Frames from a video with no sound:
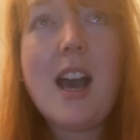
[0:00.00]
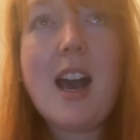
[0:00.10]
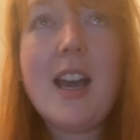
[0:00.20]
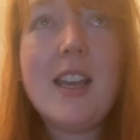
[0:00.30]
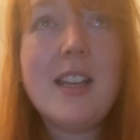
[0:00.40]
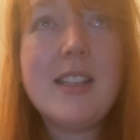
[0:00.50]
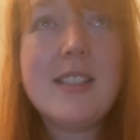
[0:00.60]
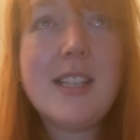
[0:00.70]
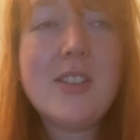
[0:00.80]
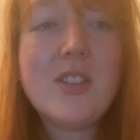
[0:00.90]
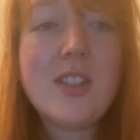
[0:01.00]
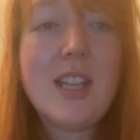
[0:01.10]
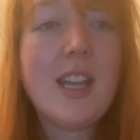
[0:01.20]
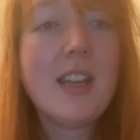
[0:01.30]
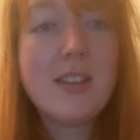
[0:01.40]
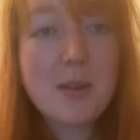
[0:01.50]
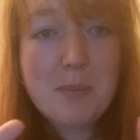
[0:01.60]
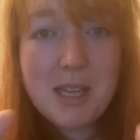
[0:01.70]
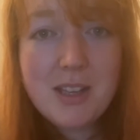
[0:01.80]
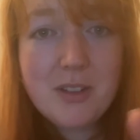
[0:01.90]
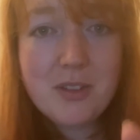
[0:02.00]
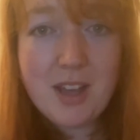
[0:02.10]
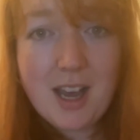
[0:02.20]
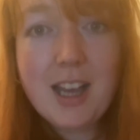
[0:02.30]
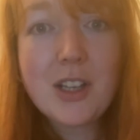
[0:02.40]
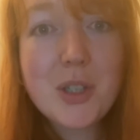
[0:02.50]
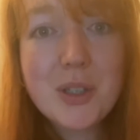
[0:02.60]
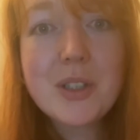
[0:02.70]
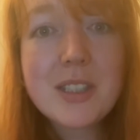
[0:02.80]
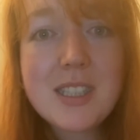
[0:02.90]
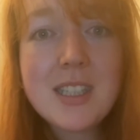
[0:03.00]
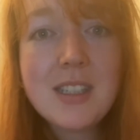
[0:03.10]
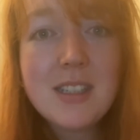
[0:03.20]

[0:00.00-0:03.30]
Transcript: i essentially the meal that i cooked